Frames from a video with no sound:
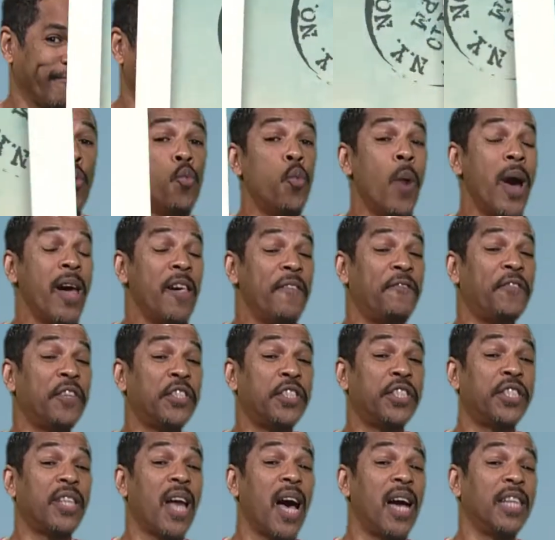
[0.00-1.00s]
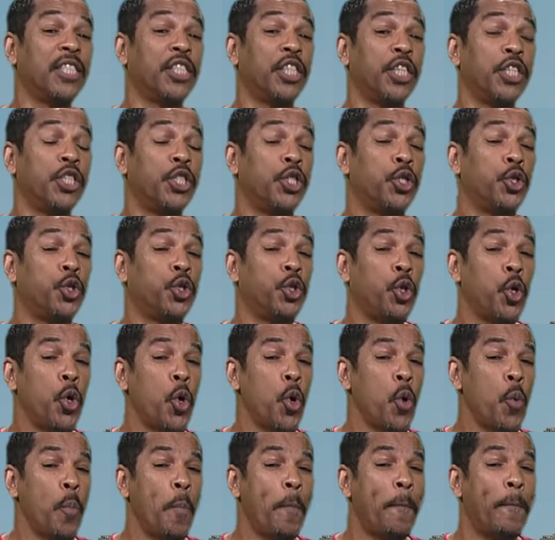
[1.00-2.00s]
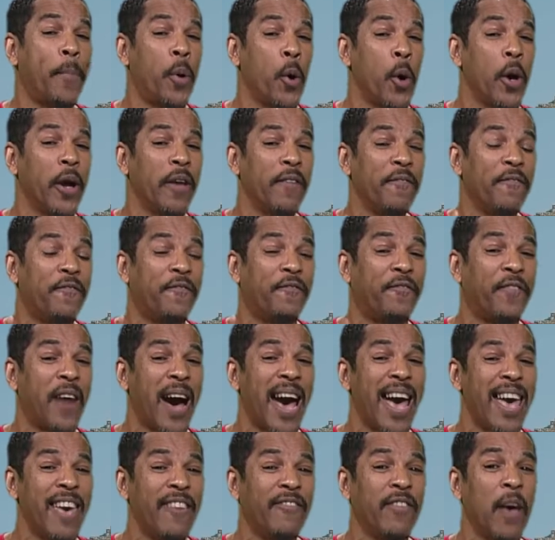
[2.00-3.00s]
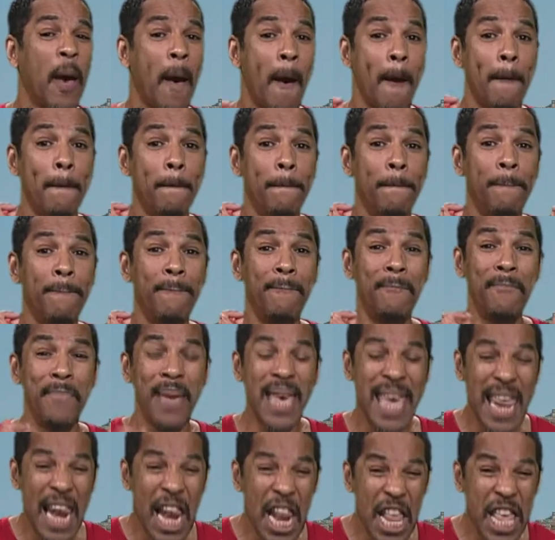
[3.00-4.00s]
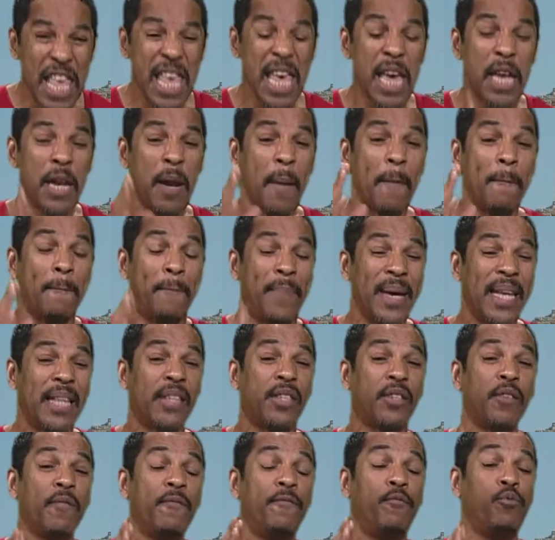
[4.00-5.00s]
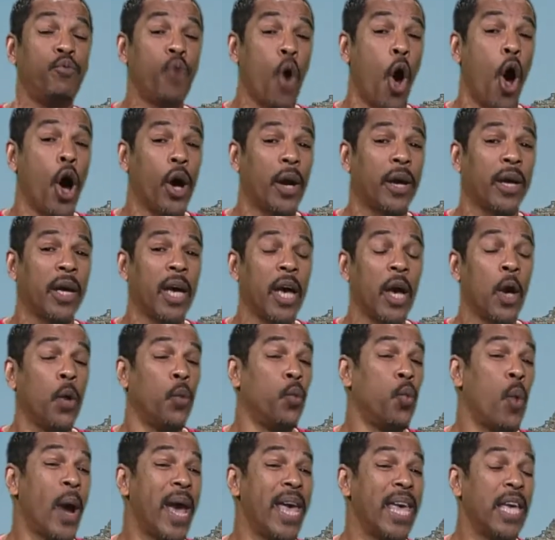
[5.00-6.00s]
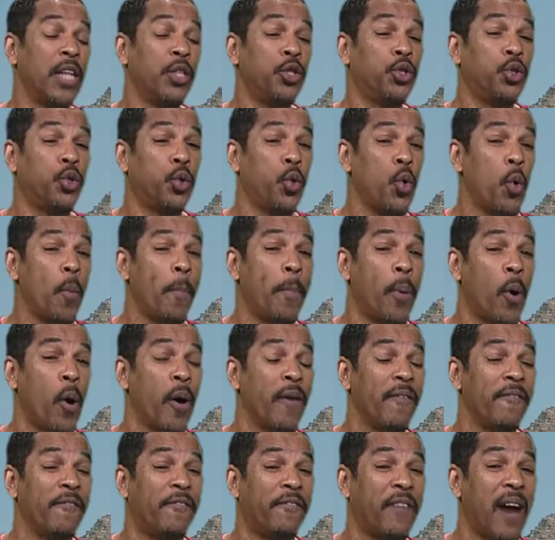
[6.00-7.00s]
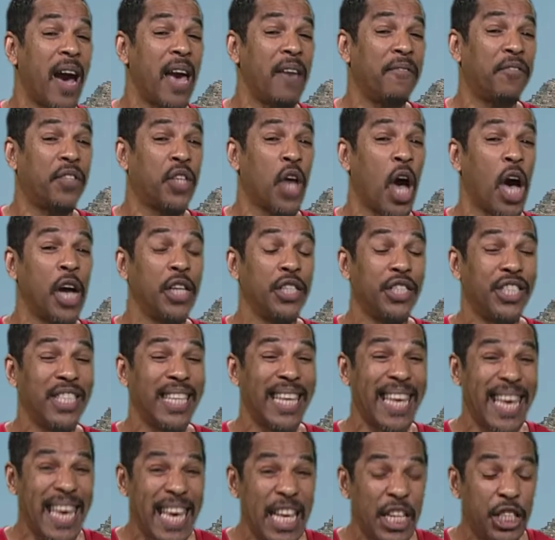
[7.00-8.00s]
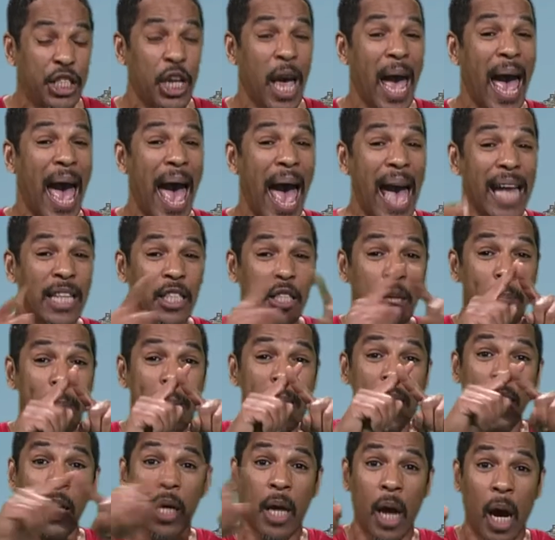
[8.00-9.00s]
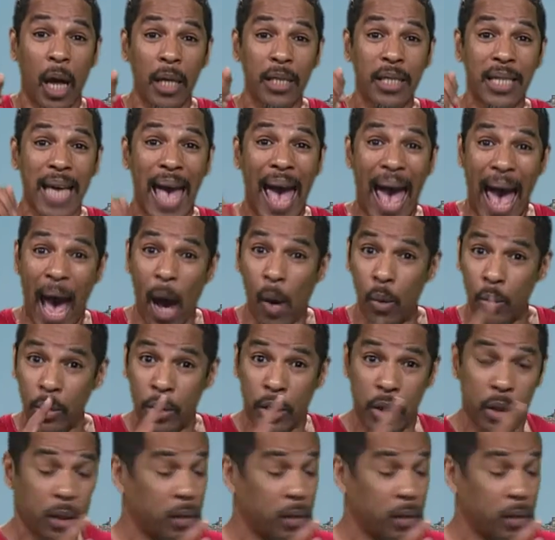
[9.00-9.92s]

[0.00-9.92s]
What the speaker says: Well, for starters, 2.5 million bits of rock weighing 2.5 tons each had to be cut out.